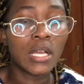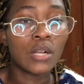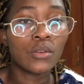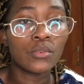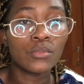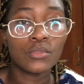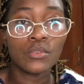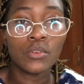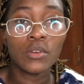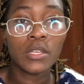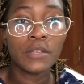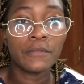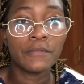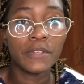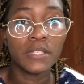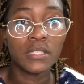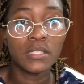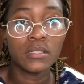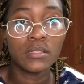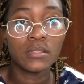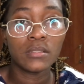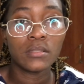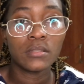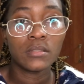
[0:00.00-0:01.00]
could not
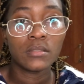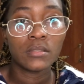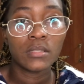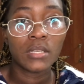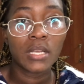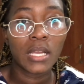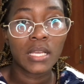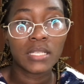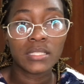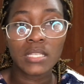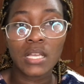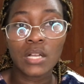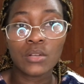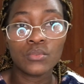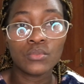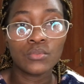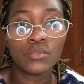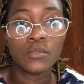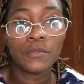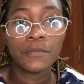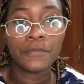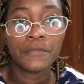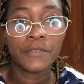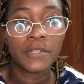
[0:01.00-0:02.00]
even, guys, I could
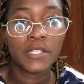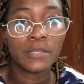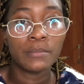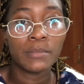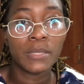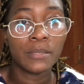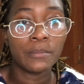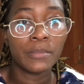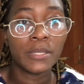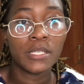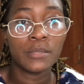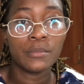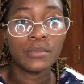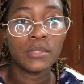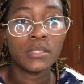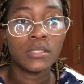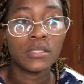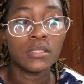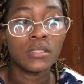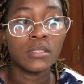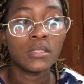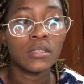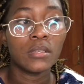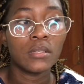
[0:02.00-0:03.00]
not feed my baby
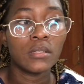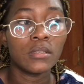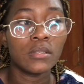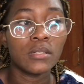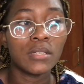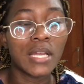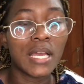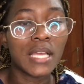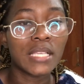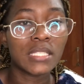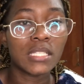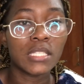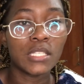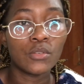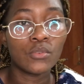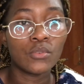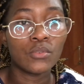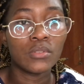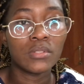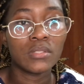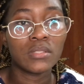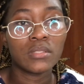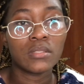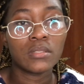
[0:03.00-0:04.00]
nicely,
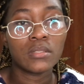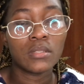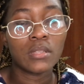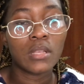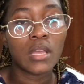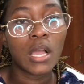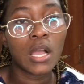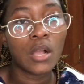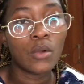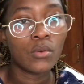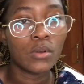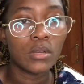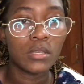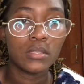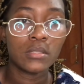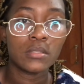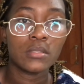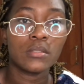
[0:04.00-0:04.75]
because I was,